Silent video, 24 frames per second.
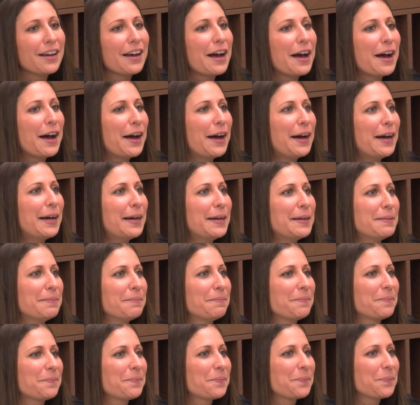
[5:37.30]

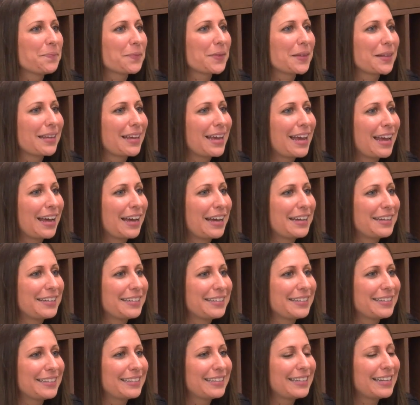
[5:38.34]

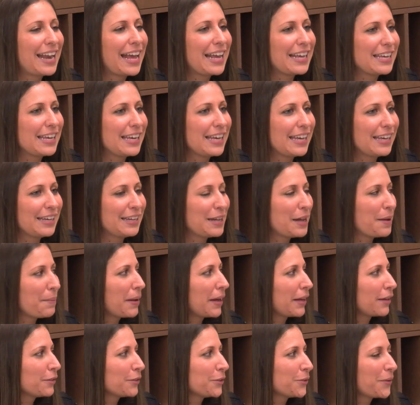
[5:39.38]
And Nike and
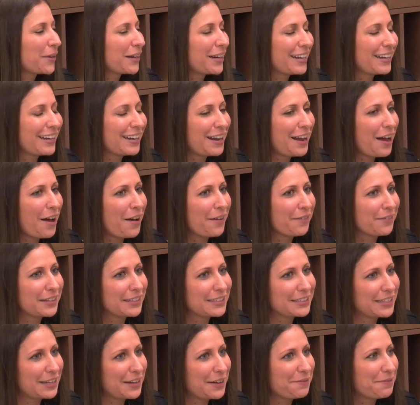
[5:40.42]
Michael Jordan
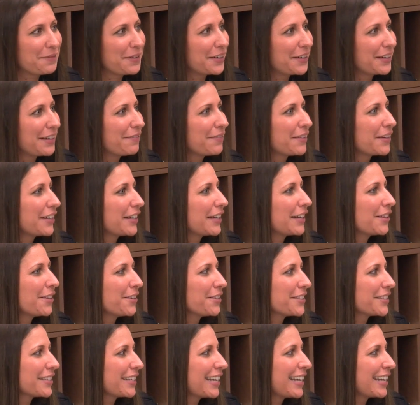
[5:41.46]
obviously are very, very
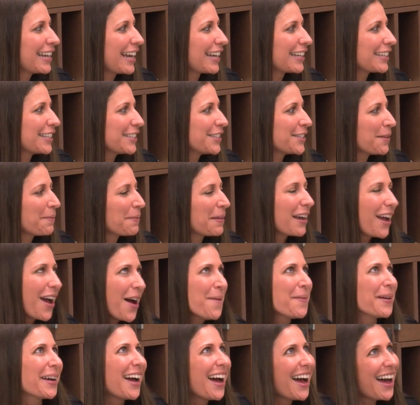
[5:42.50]
closely connected, so I'm like,
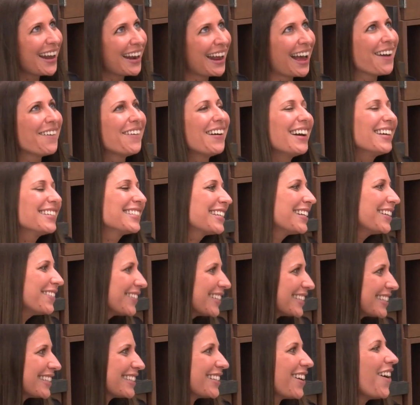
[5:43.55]
oh my God, how awesome,
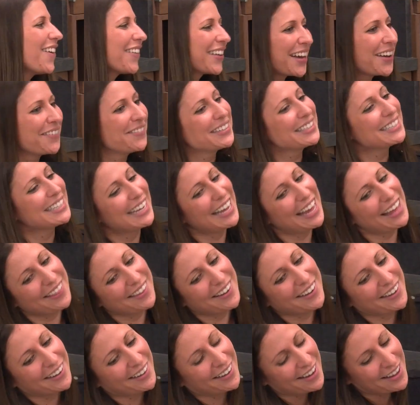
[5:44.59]
this is all coming
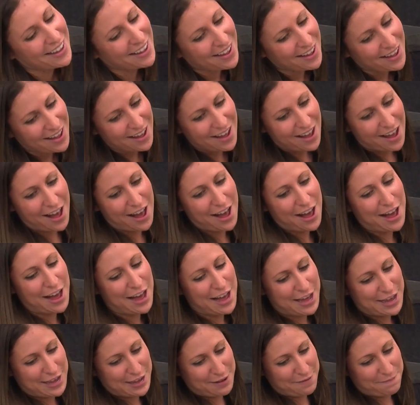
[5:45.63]
together.
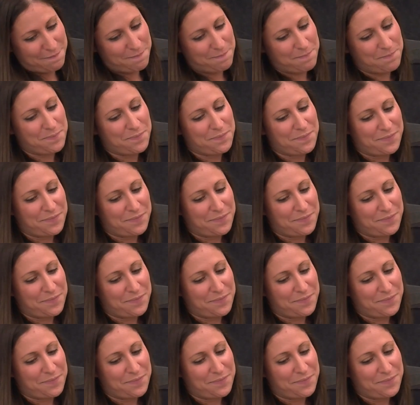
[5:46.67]
And